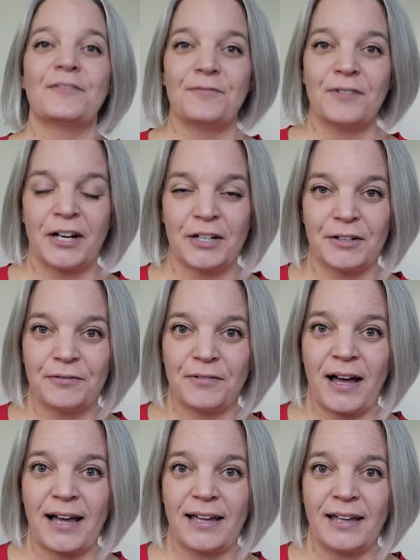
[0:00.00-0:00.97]

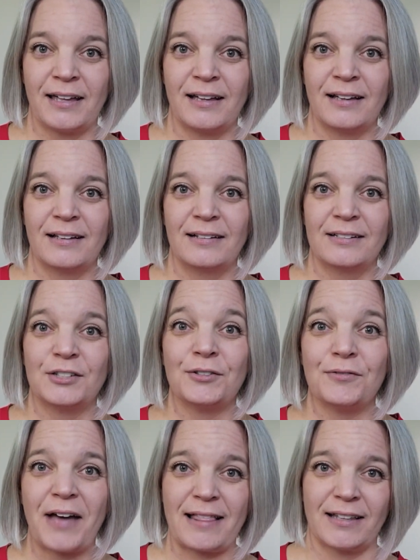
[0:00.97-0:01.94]
verify to
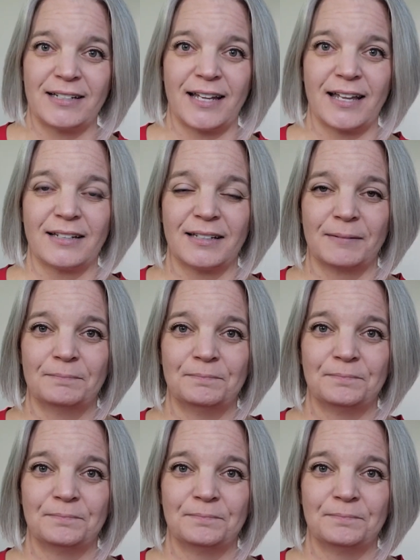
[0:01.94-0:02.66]
validate.